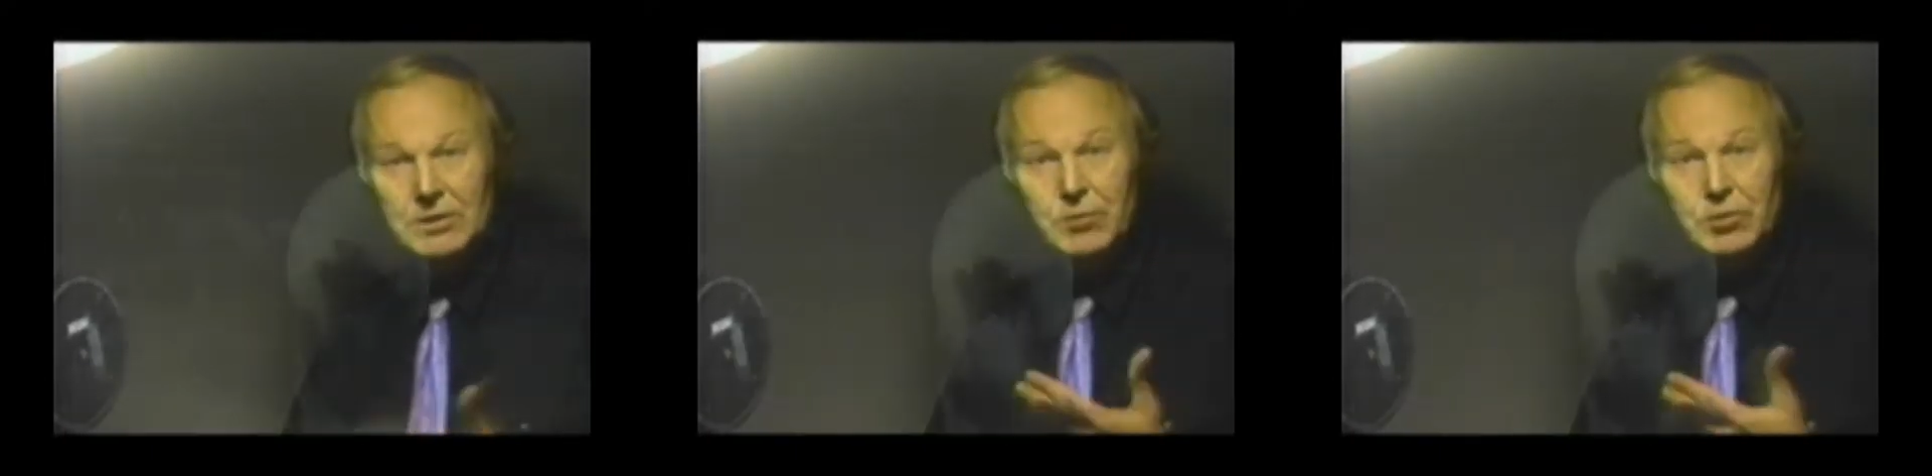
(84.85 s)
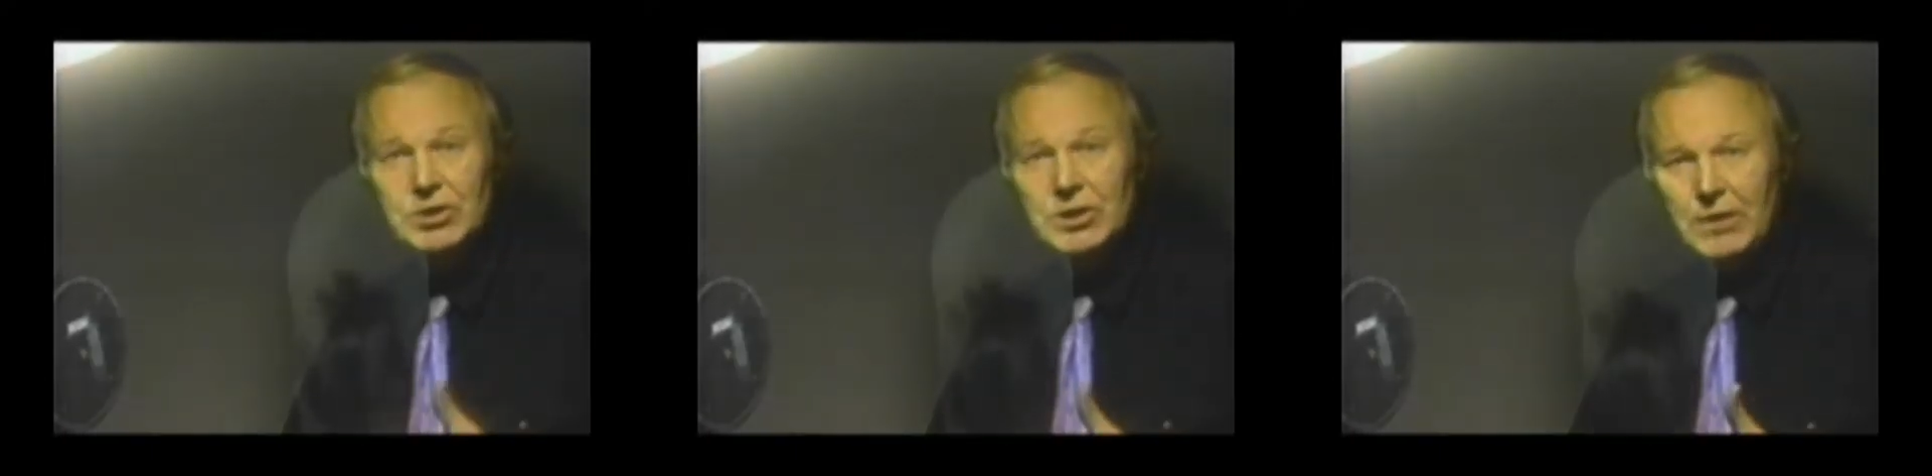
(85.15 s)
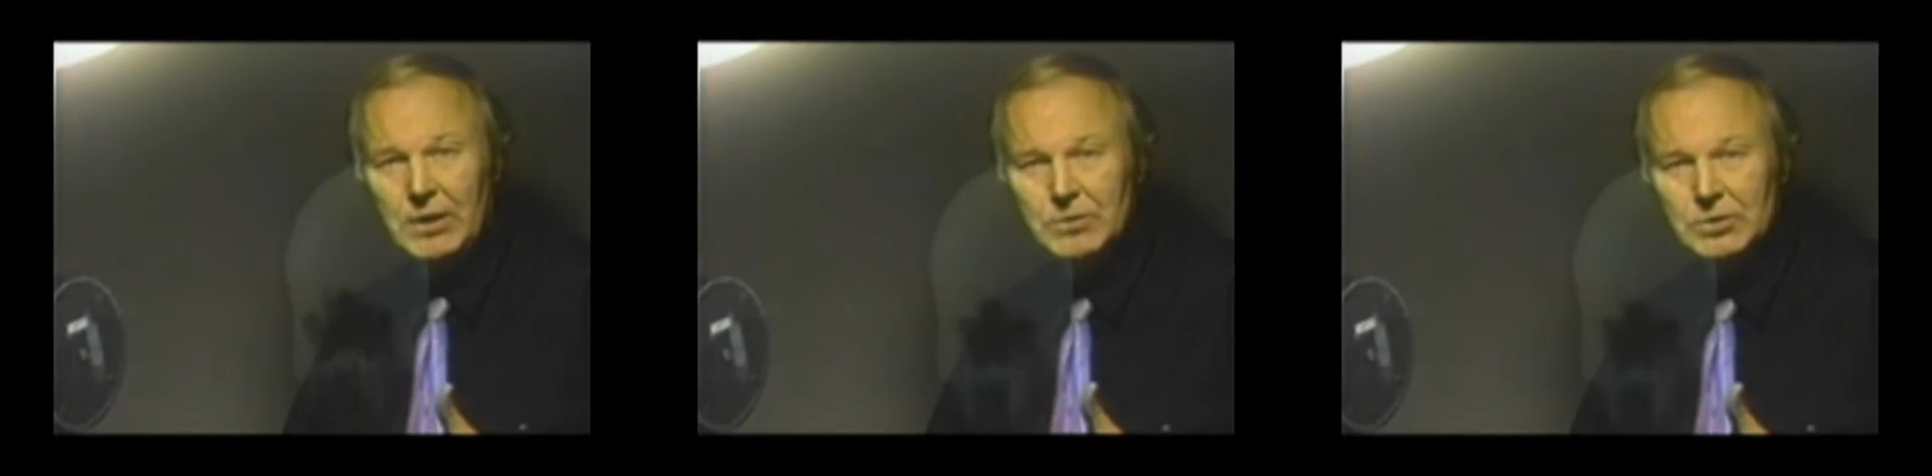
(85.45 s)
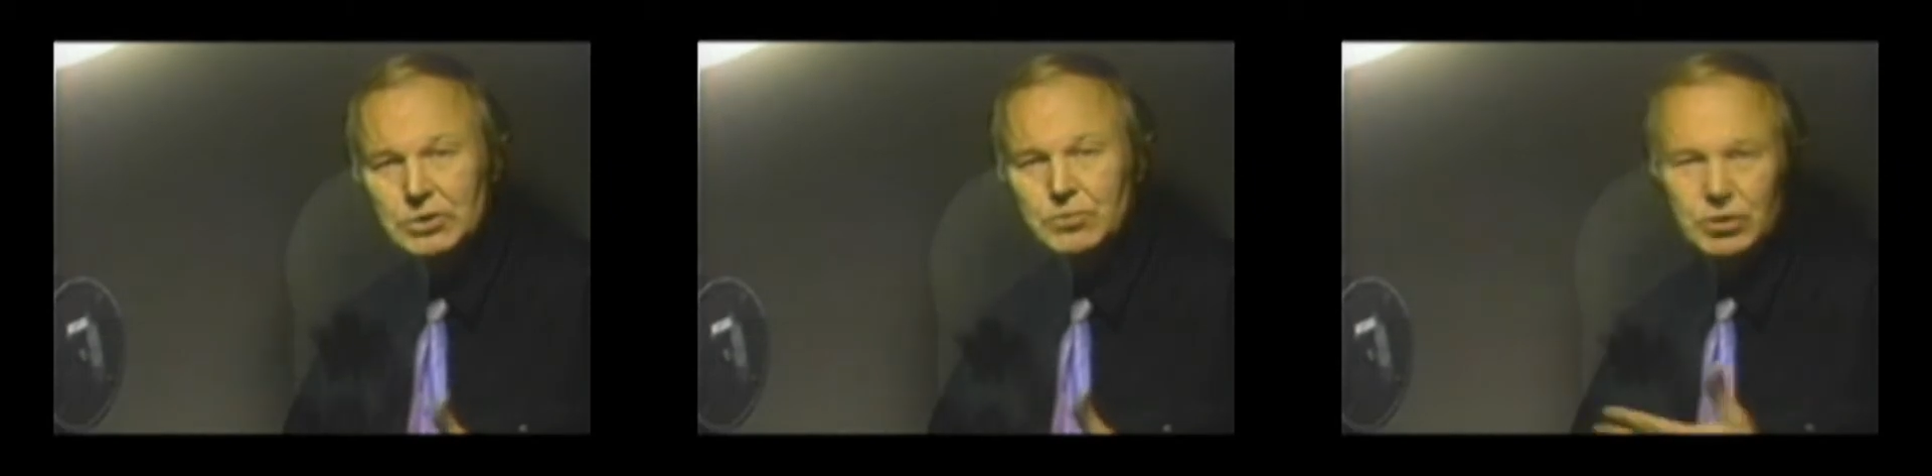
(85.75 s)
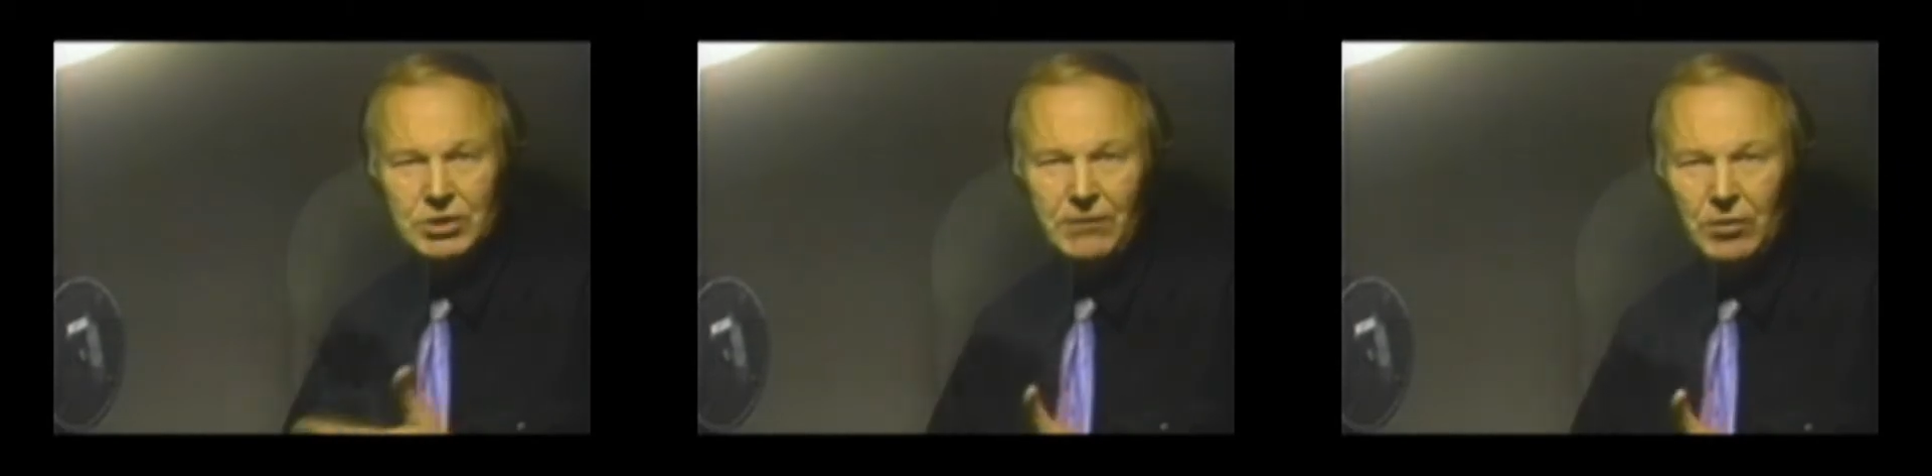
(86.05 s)
perceiving images,
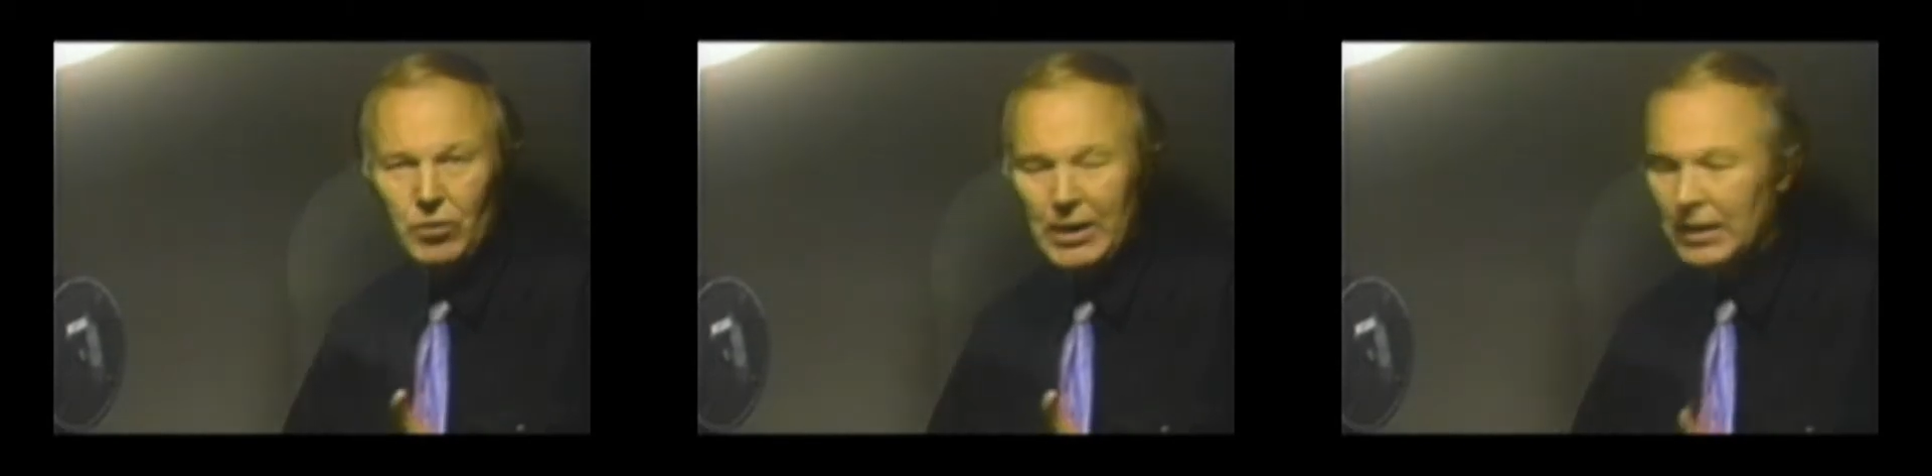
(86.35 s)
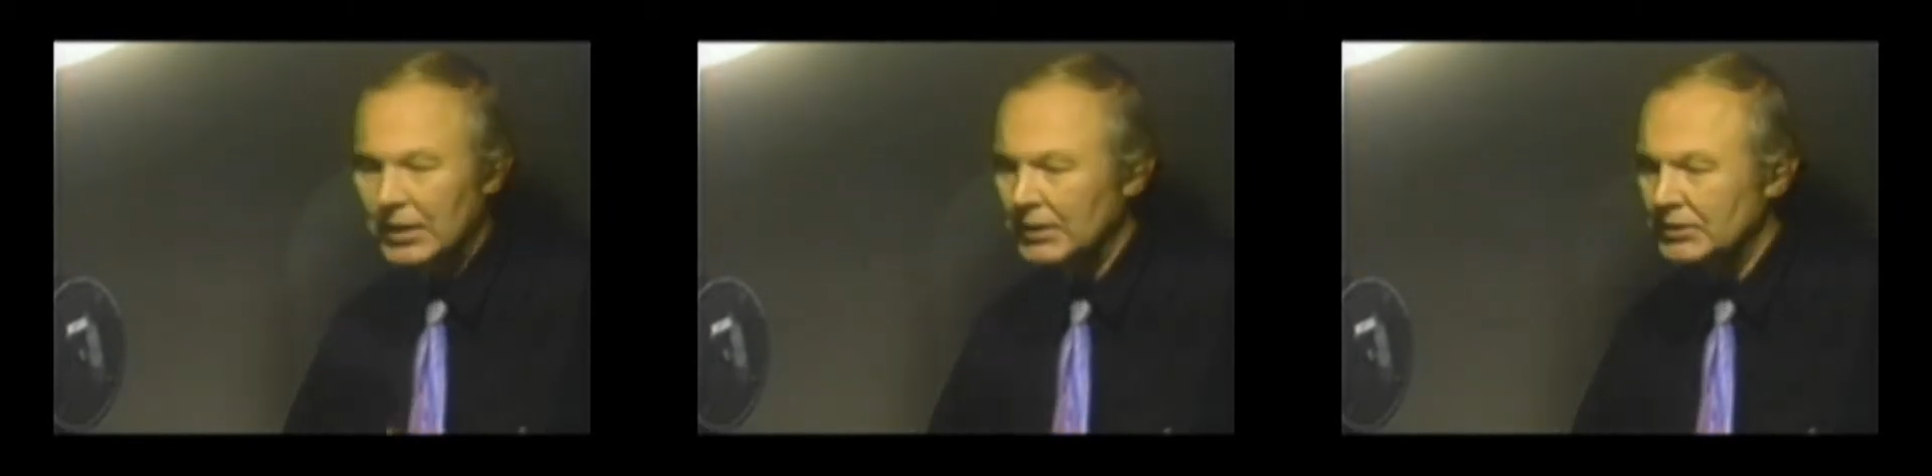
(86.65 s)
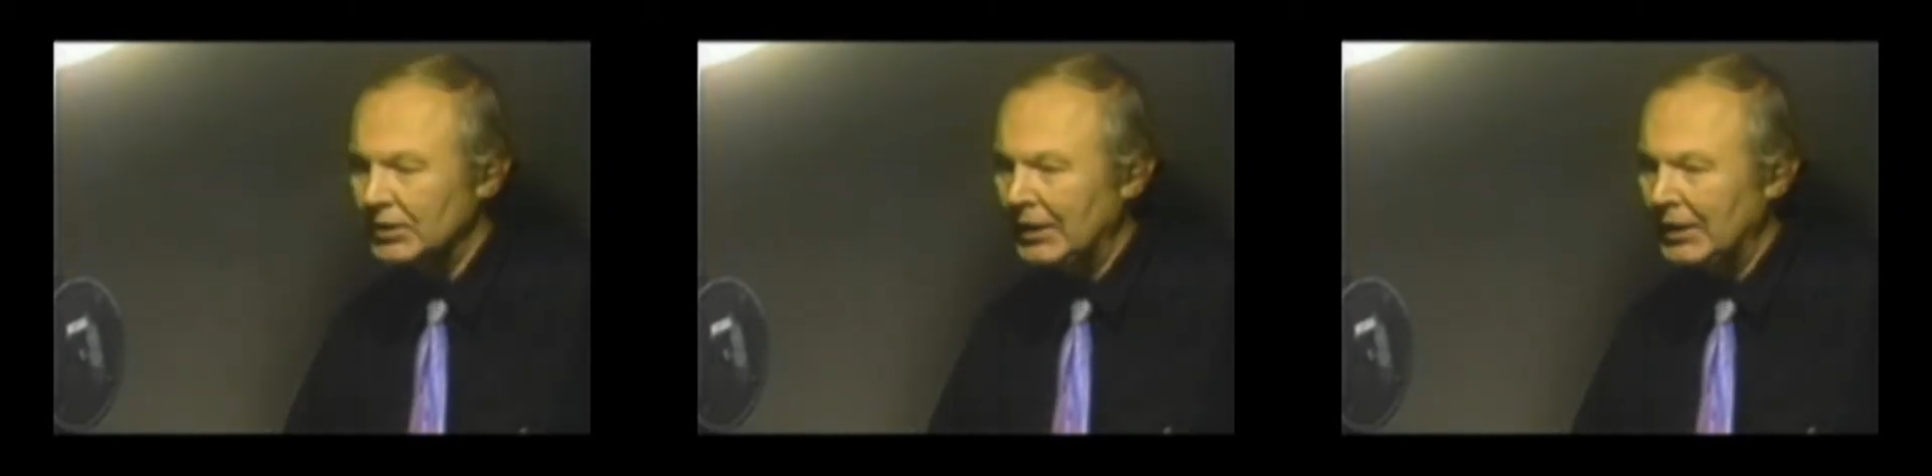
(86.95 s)
perceiving realities,